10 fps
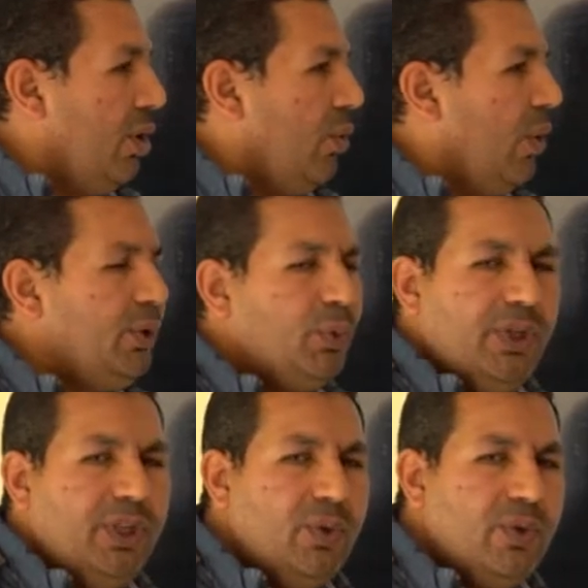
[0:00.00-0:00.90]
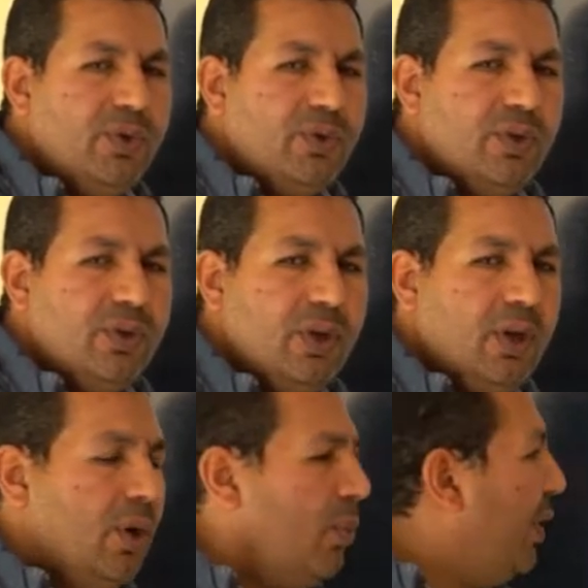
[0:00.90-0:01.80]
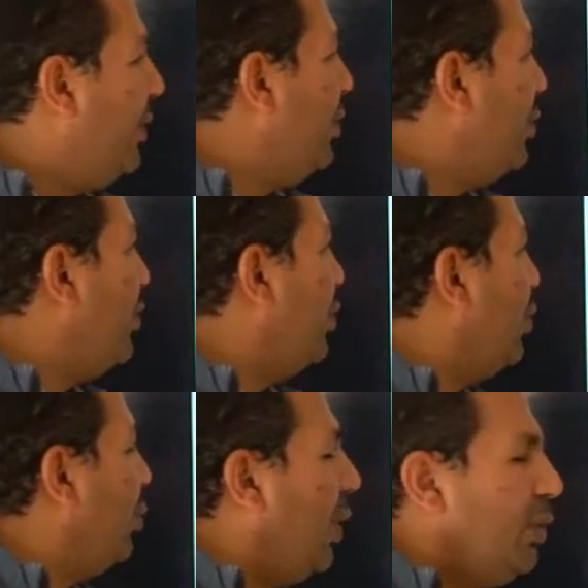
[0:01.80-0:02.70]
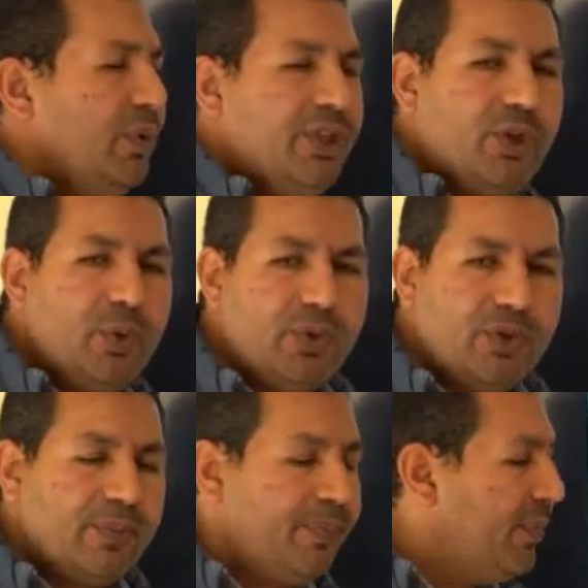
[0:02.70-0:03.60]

What we use with used to, what we choose?